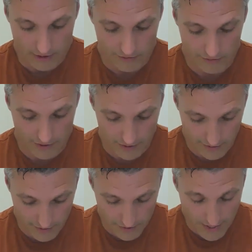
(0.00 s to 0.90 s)
for
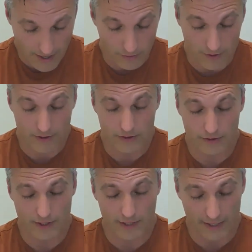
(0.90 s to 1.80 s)
this hour
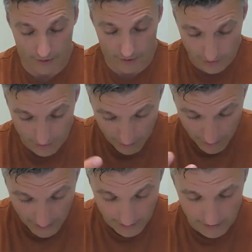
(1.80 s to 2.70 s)
to how to
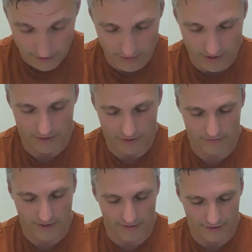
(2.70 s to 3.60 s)
bring a spirit of
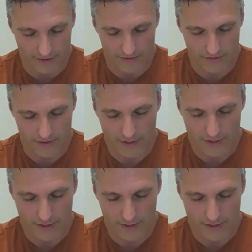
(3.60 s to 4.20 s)
reverence